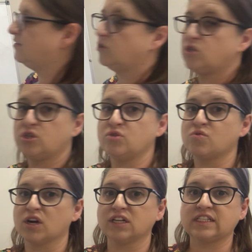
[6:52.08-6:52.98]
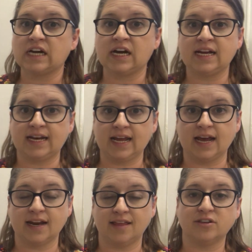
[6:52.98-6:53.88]
the two words,
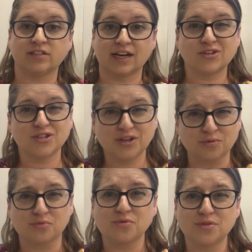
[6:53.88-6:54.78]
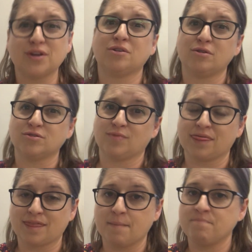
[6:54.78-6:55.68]
and. There's actually a rule that goes
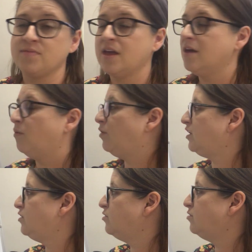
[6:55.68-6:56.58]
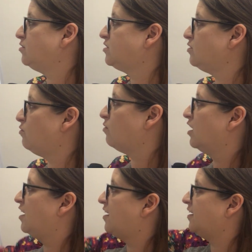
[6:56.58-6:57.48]
with them. We use the
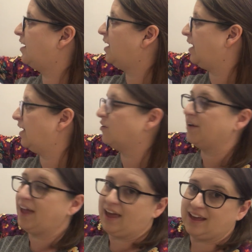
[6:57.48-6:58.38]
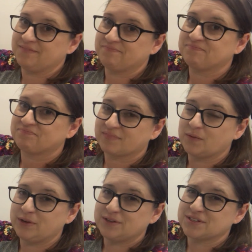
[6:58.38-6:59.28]
word or a,
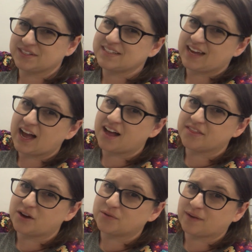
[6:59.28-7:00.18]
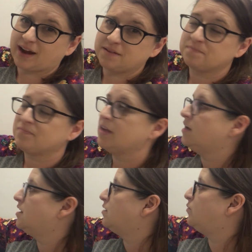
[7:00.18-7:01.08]
we usually say though, right?
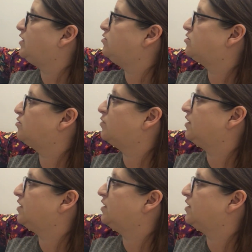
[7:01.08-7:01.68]
We use the